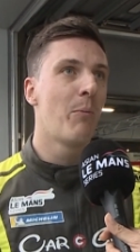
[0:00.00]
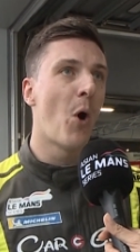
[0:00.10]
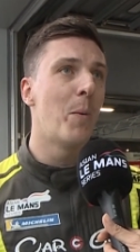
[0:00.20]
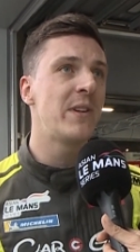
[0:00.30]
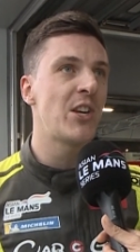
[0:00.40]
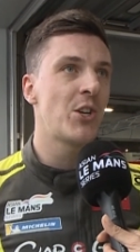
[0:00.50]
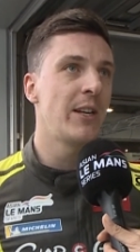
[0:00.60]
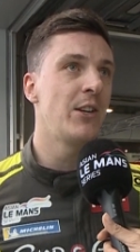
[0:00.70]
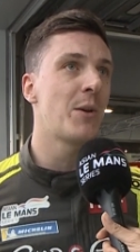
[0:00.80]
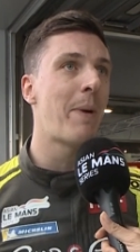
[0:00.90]
pole position
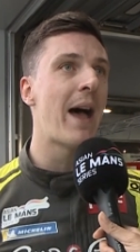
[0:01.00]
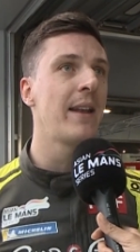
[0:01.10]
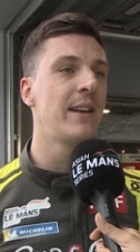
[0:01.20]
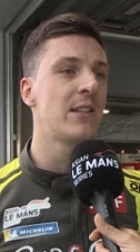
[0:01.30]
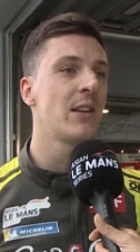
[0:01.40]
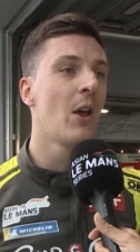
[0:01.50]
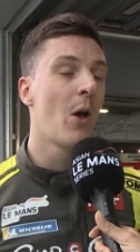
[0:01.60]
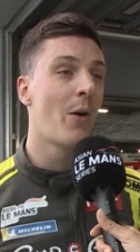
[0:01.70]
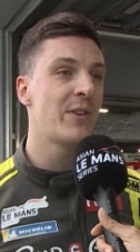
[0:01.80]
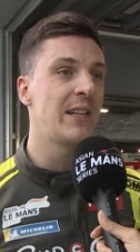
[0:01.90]
in Japan is
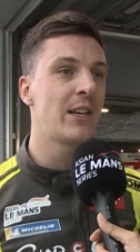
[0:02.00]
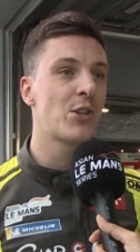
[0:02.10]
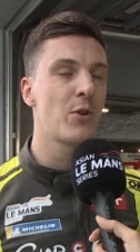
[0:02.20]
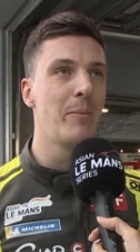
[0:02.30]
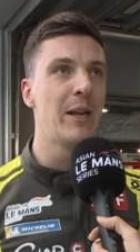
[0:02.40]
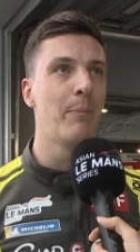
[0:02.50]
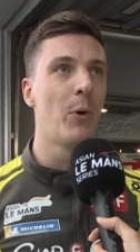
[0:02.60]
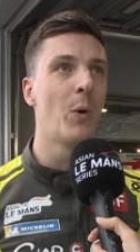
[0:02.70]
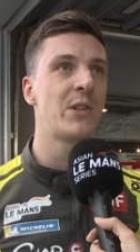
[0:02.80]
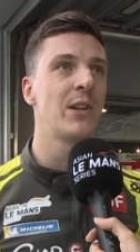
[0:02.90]
obviously extremely
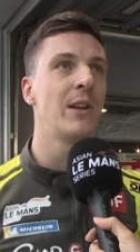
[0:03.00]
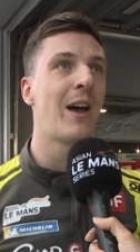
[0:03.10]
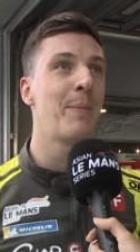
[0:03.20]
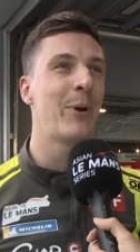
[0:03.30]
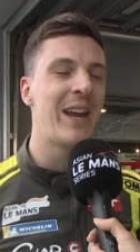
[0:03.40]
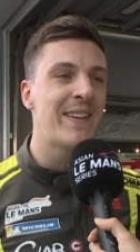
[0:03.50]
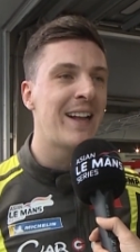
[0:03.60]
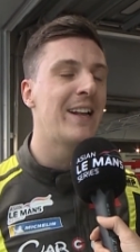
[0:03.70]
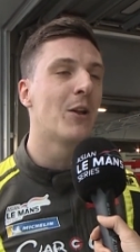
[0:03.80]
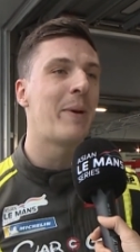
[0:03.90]
important. I put in
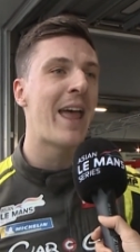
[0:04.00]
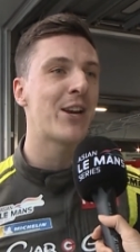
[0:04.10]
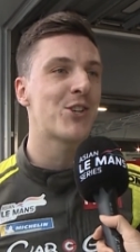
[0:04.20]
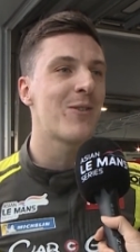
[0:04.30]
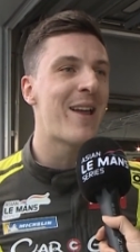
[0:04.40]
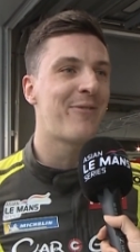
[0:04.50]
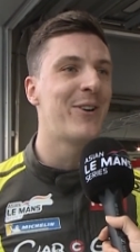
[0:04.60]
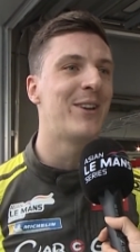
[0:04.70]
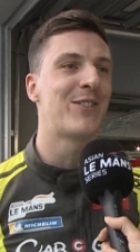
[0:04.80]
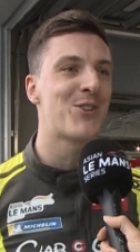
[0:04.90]
that little bit extra
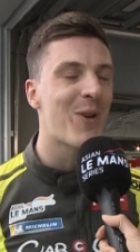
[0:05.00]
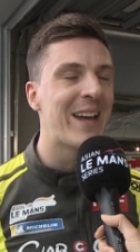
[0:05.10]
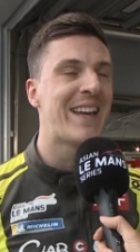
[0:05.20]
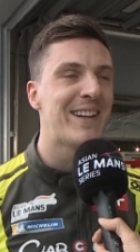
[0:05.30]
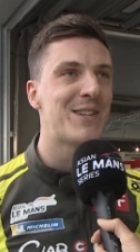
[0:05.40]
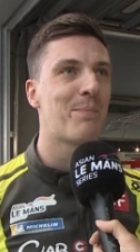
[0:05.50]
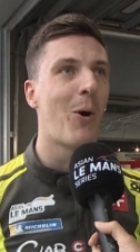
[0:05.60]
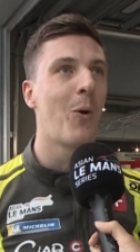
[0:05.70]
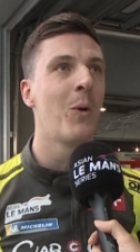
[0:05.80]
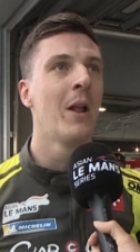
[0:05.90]
effort to try and get this
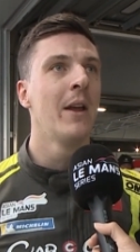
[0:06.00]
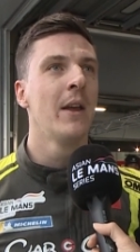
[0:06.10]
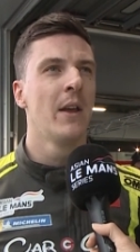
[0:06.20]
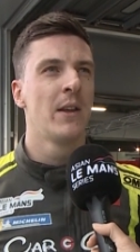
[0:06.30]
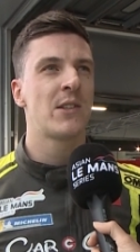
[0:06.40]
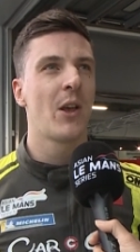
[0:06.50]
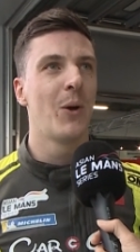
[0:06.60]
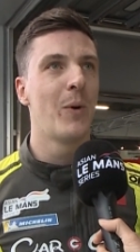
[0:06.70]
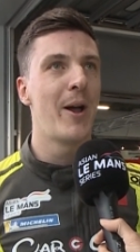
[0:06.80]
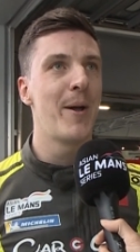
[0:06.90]
pole.
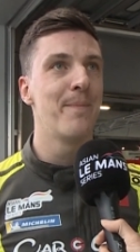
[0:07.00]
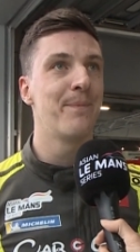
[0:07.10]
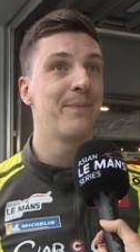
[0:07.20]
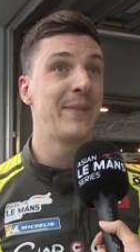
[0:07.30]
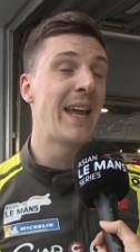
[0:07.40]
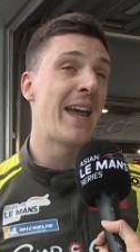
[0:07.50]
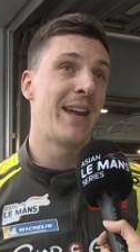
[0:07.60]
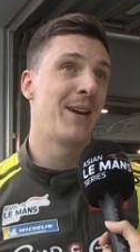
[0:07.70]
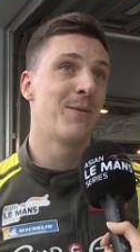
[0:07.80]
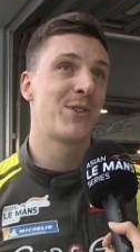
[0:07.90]
So yeah,
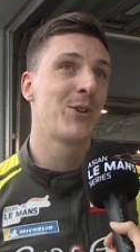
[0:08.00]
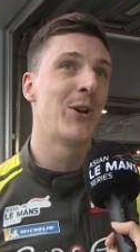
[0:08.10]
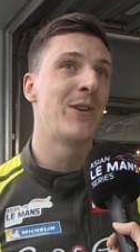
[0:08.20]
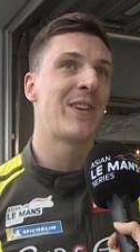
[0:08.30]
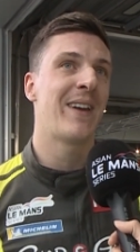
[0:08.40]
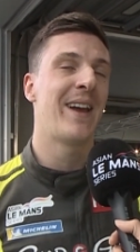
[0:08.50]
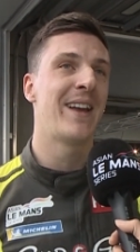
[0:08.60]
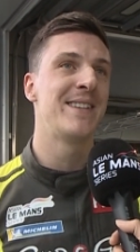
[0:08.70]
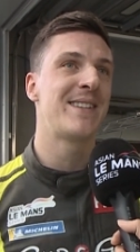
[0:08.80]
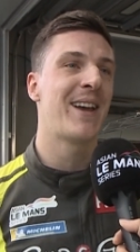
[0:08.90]
it was good
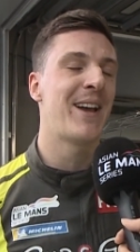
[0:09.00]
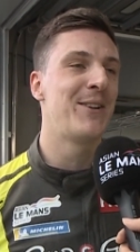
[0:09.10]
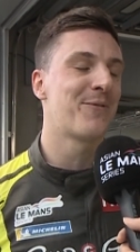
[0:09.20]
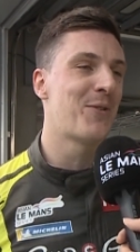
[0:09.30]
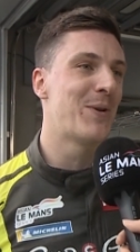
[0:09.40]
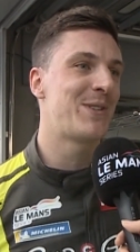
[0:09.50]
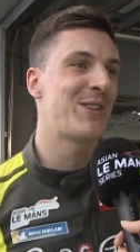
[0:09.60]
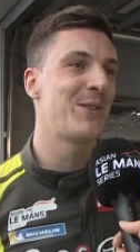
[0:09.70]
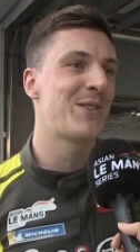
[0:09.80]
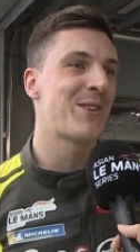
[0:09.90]
and look forward
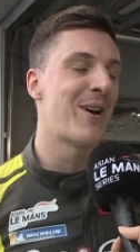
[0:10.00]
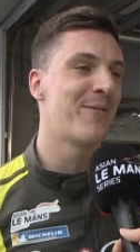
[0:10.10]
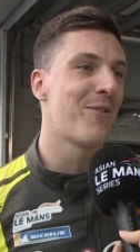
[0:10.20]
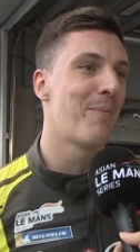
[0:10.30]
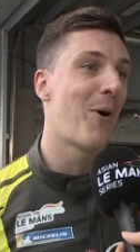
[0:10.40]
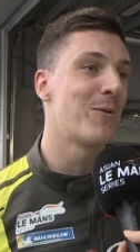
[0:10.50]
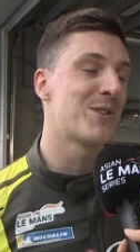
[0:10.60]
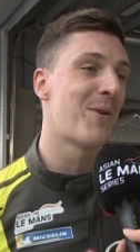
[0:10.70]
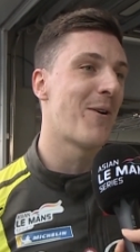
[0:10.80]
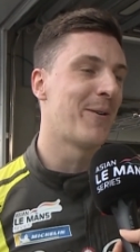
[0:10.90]
to starting from pole
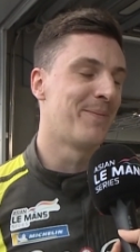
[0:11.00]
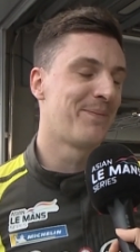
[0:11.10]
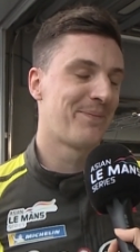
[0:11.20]
tomorrow.